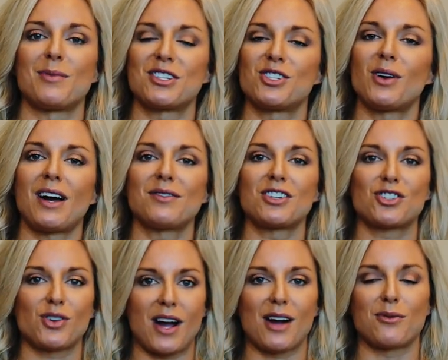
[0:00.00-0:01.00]
but you have to
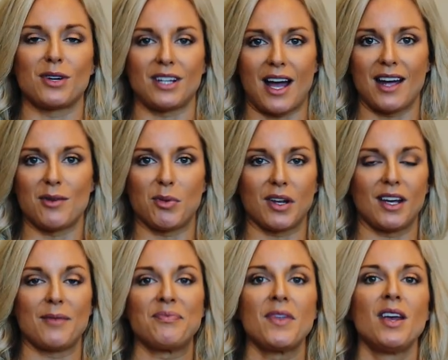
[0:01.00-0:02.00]
track
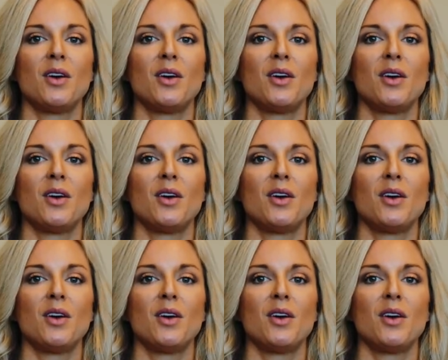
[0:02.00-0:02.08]
reliably.